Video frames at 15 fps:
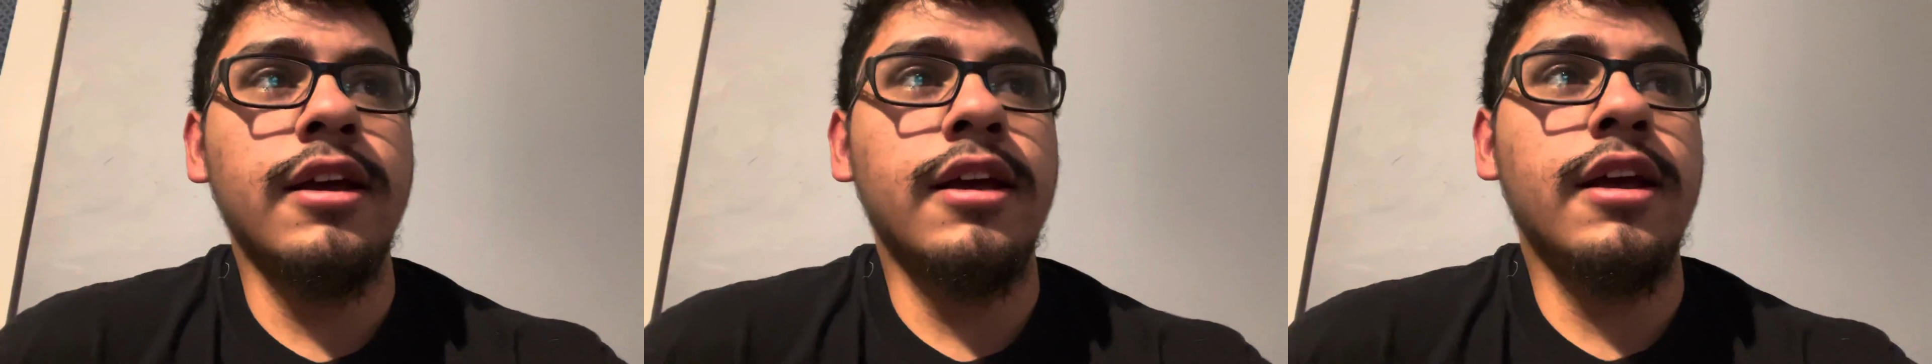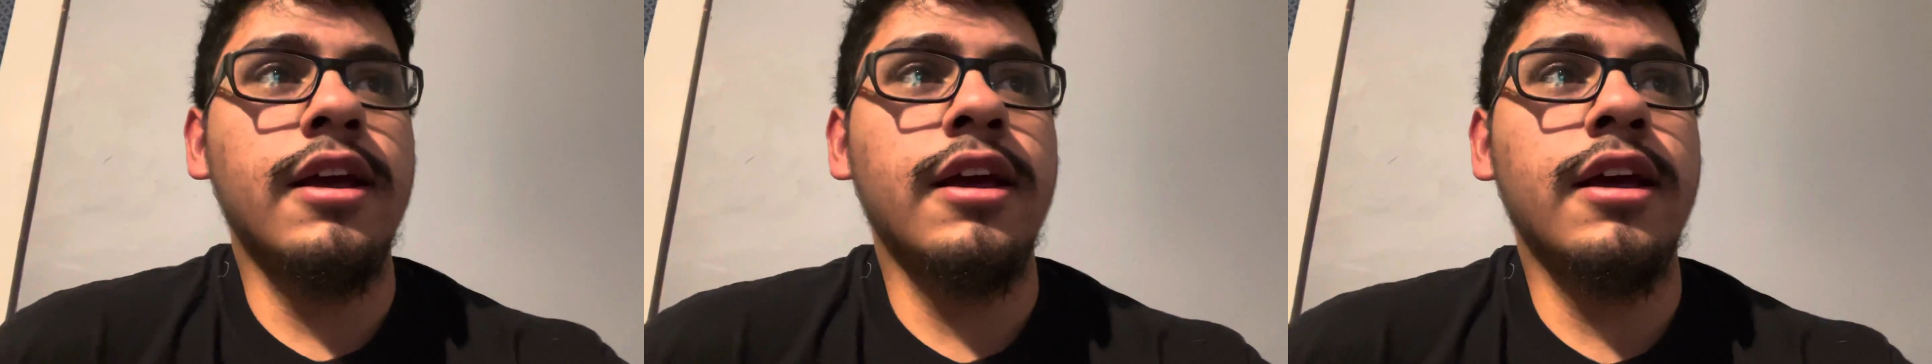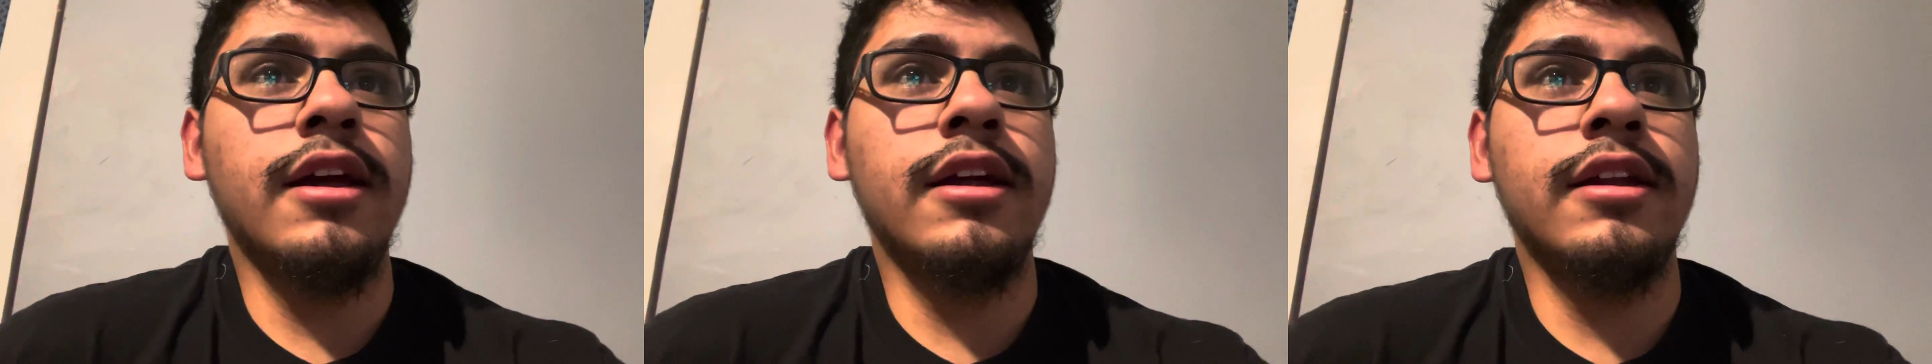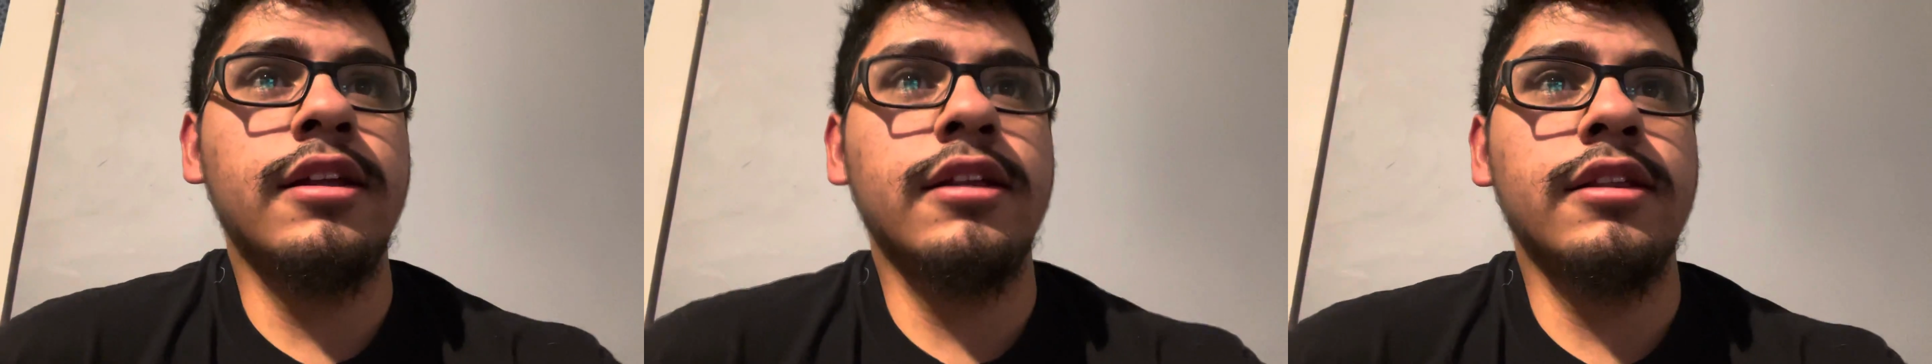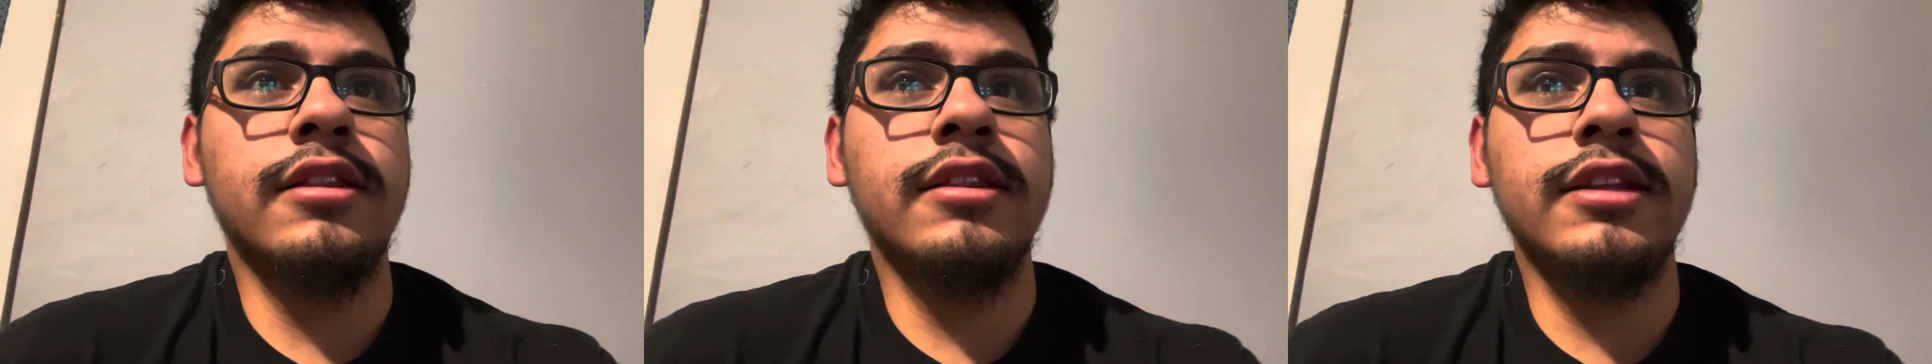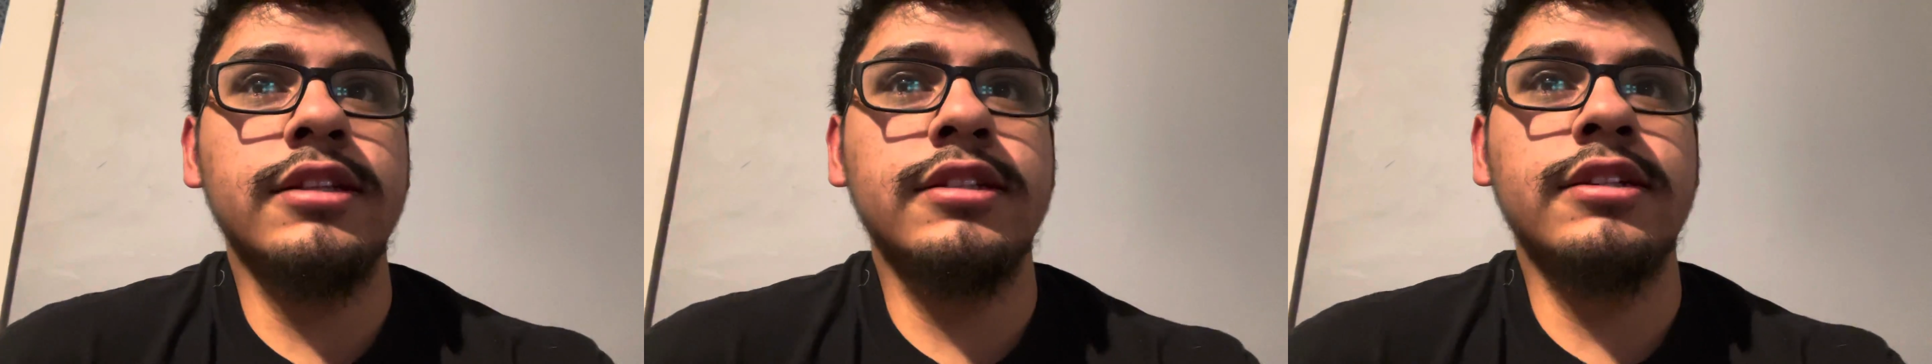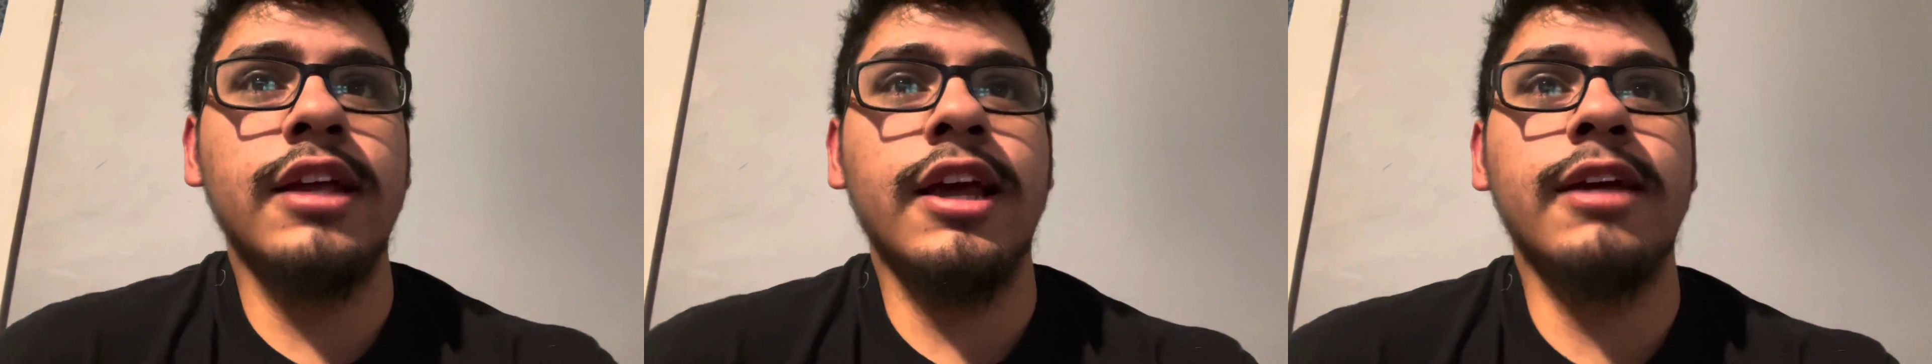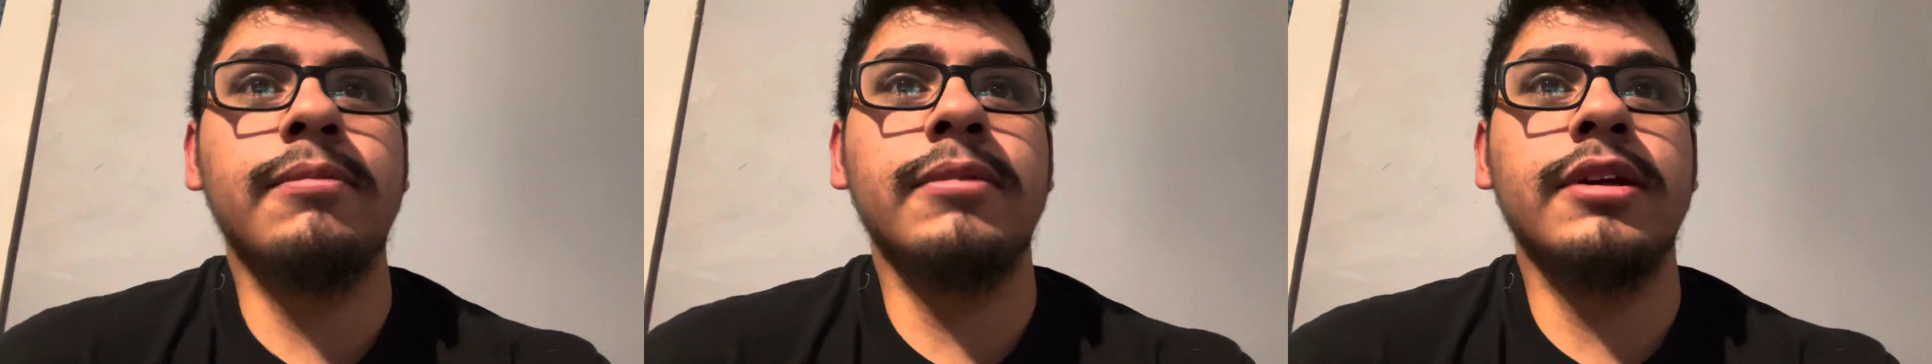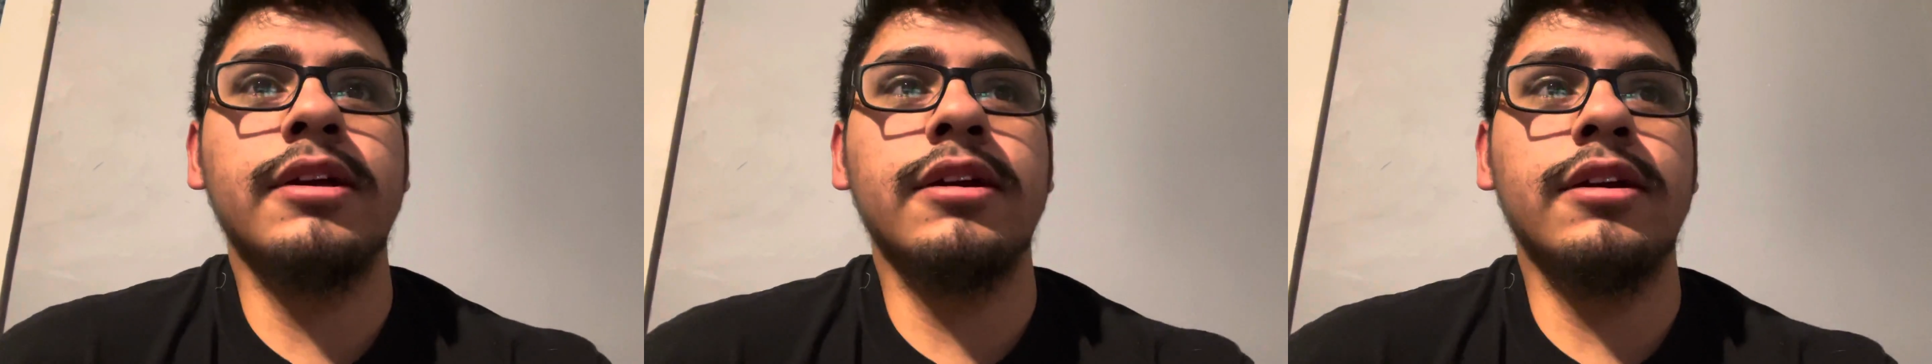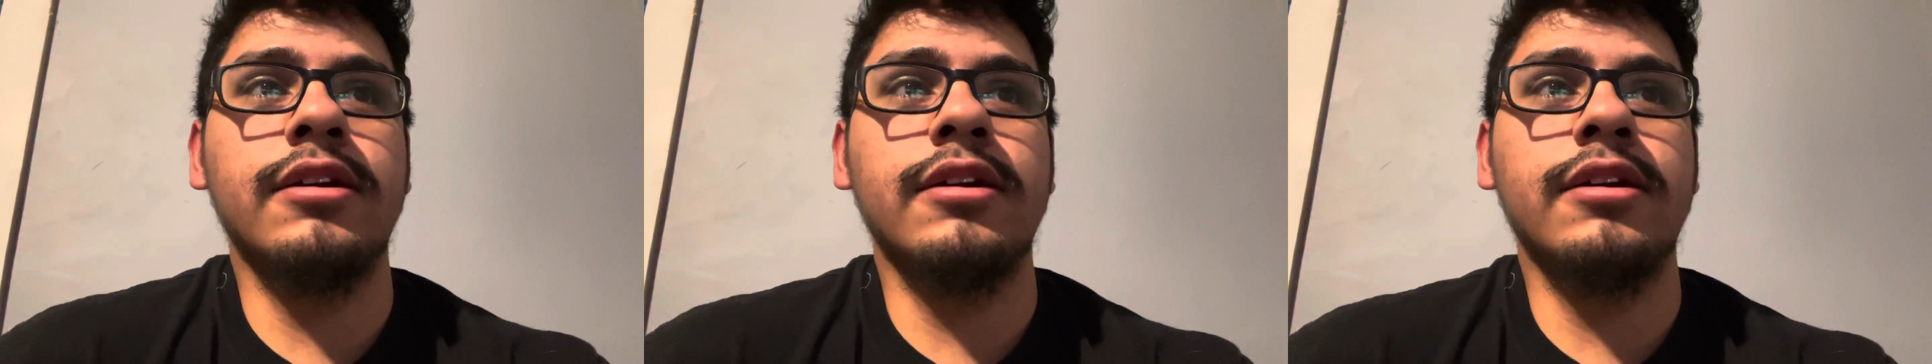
And this name,